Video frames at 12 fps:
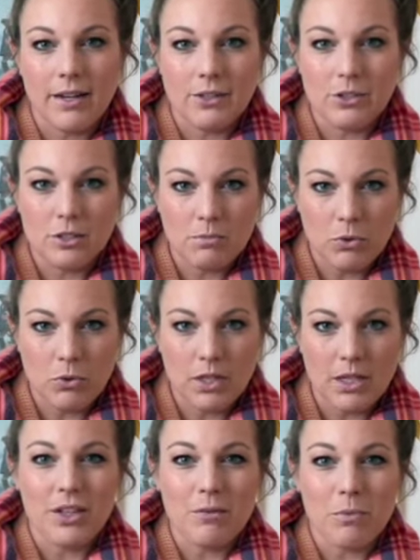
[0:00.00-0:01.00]
of
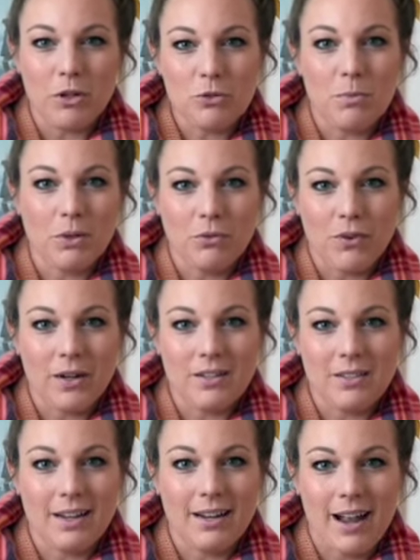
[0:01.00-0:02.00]
smoky that Marshmallow
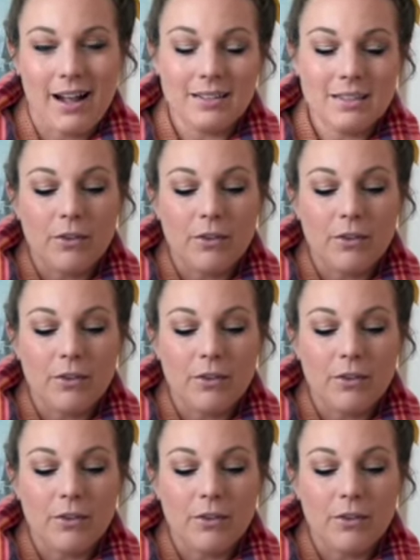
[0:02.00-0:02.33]
Fireside has.